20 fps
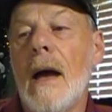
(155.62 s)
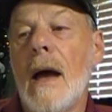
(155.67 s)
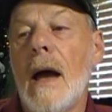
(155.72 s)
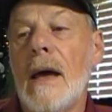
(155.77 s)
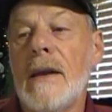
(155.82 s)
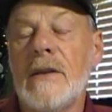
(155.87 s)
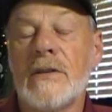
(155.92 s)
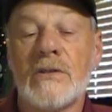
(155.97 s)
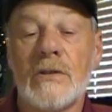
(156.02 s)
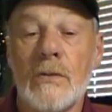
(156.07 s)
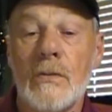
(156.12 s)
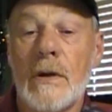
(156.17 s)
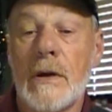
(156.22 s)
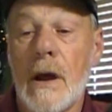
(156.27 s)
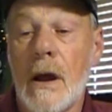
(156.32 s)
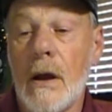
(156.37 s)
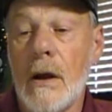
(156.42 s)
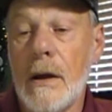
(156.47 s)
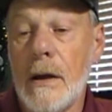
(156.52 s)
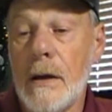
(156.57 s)
I'd as soon
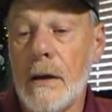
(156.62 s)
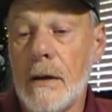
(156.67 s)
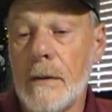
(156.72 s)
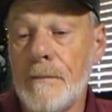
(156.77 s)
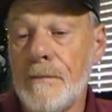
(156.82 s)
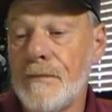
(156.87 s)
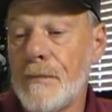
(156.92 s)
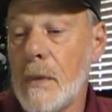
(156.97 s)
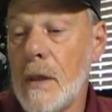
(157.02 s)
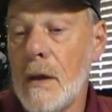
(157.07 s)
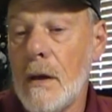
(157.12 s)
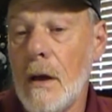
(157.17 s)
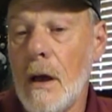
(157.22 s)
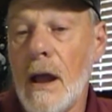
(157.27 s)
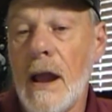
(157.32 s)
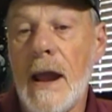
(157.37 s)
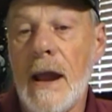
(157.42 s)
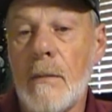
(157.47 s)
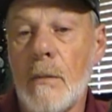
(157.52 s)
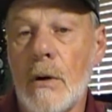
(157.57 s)
carry a
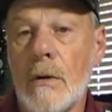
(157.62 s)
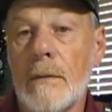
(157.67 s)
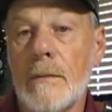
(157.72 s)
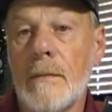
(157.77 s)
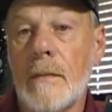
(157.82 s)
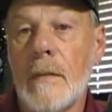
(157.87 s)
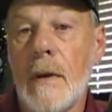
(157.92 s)
hammer.